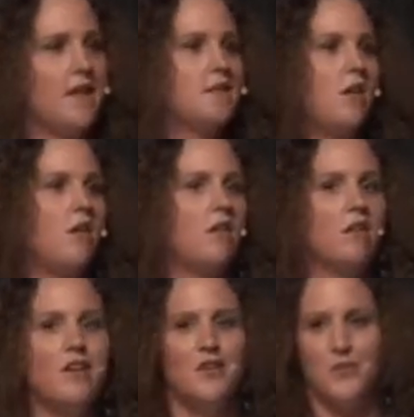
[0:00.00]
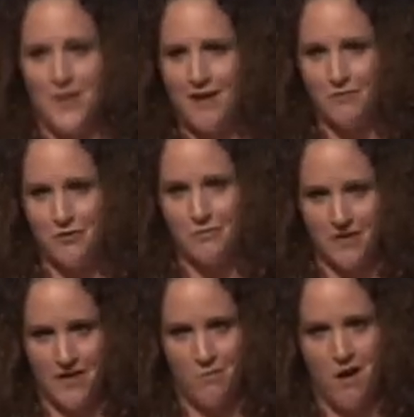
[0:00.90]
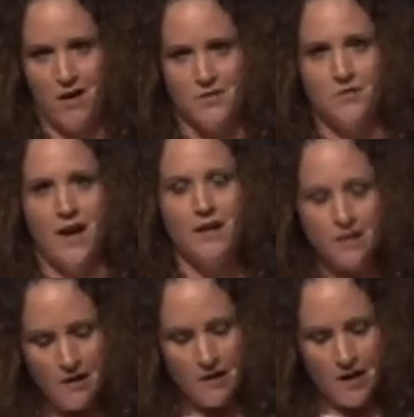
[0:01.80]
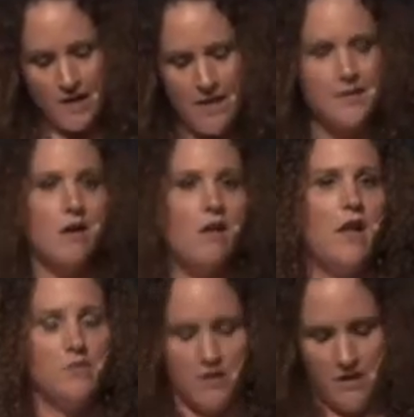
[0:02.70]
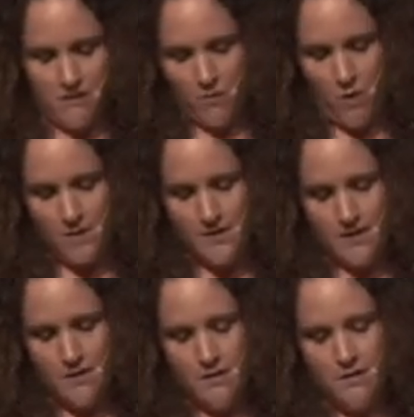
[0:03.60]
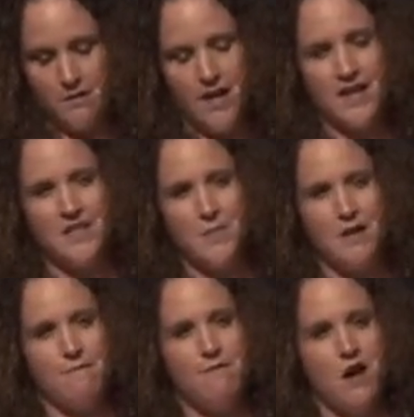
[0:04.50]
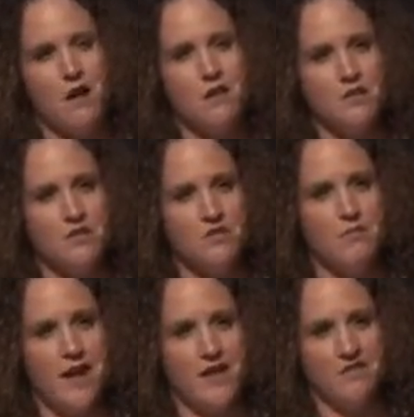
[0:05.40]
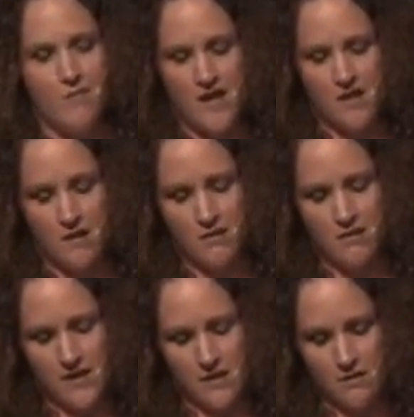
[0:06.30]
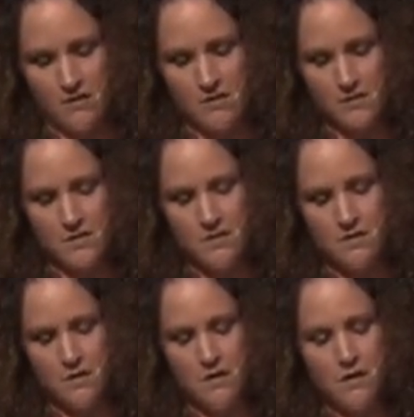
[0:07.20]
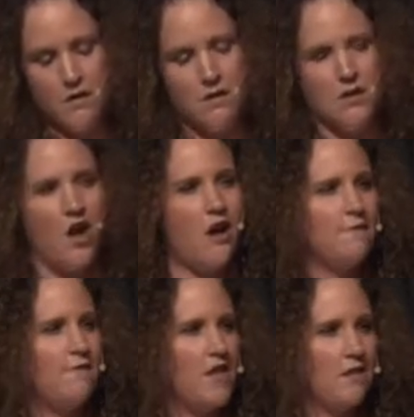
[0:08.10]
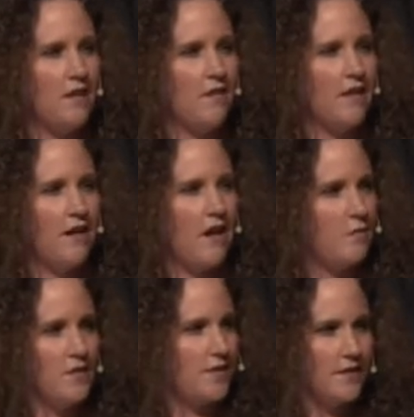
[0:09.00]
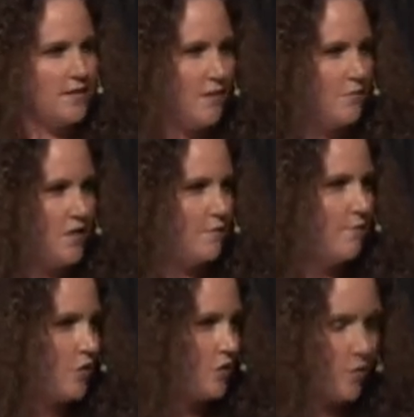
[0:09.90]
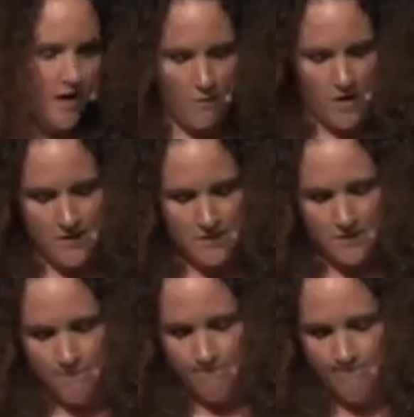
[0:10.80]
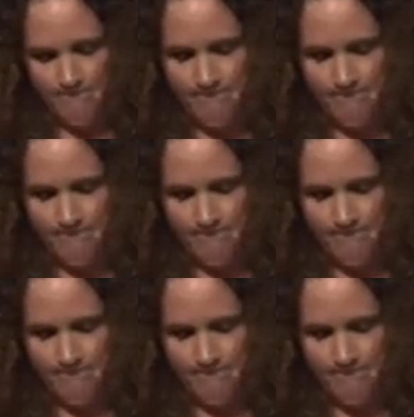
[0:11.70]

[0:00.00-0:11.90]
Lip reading: And that's all we ever really want, right? And that's all I really ever wanted. And I spent far too many of my younger years not feeling like I was accepted for who I was.